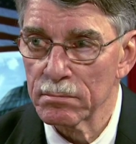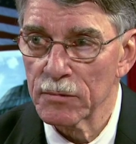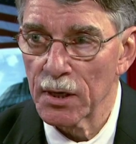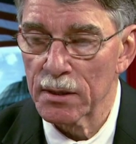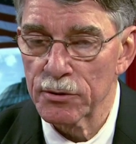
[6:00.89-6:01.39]

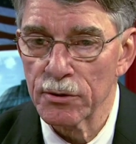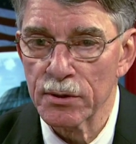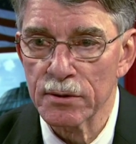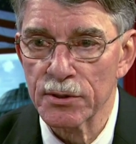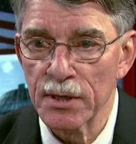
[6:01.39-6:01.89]
Yes, you
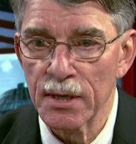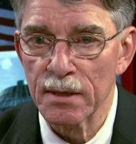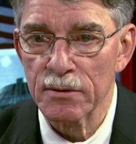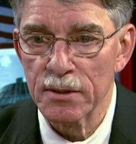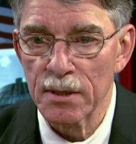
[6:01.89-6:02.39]
could see
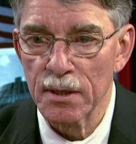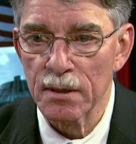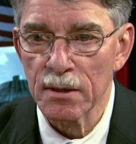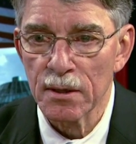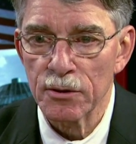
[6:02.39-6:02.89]
it, uh,
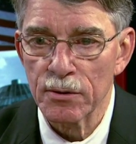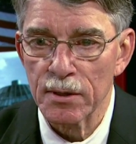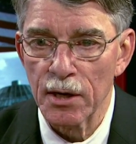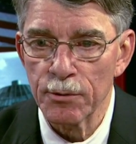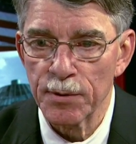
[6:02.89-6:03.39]
you
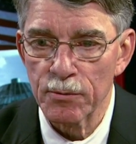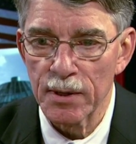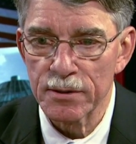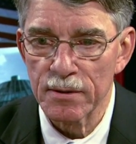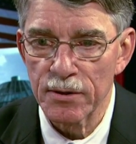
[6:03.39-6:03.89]
could hope it
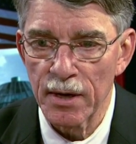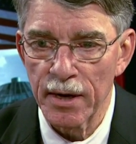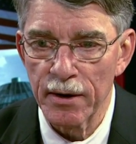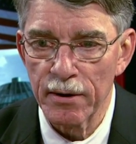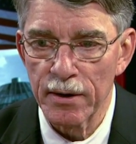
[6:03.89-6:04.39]
wasn't
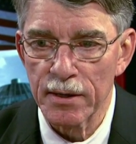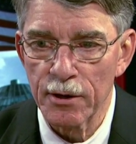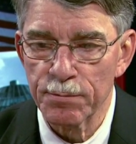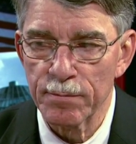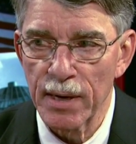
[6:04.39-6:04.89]
there and
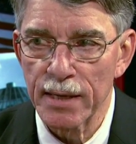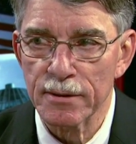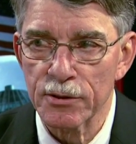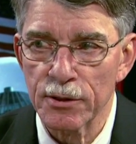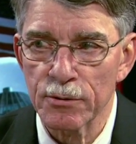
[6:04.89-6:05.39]
hope the
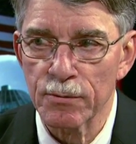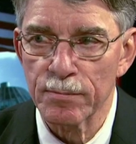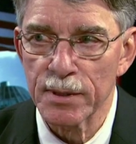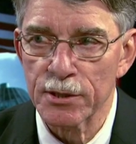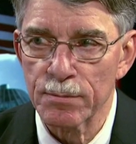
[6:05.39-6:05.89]
magnitude
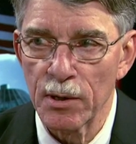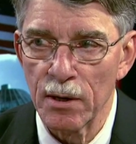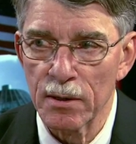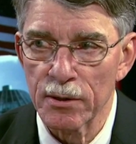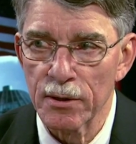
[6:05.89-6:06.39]
would be
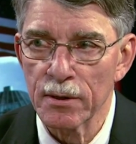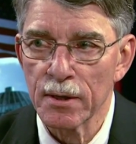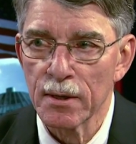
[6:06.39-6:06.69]
smaller